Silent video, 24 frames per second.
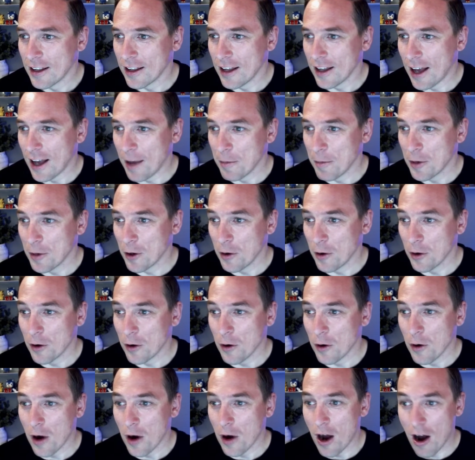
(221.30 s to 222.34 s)
I'm going to
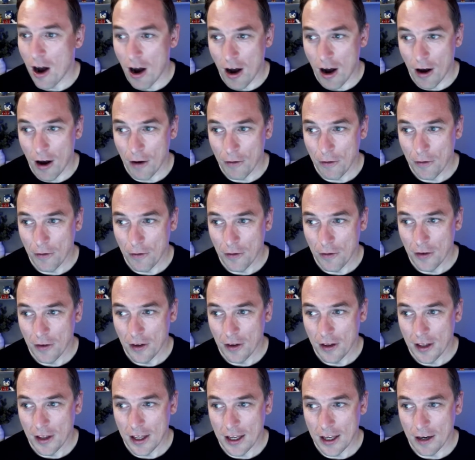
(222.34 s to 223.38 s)
go off
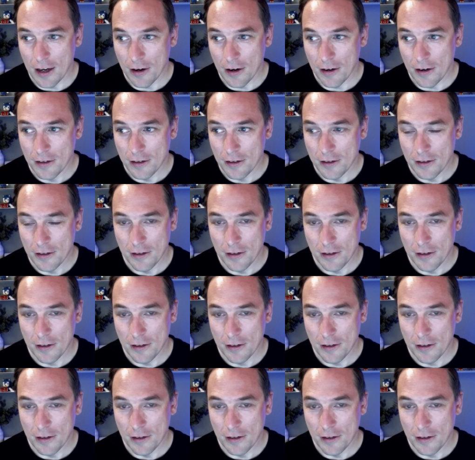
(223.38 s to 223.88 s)
here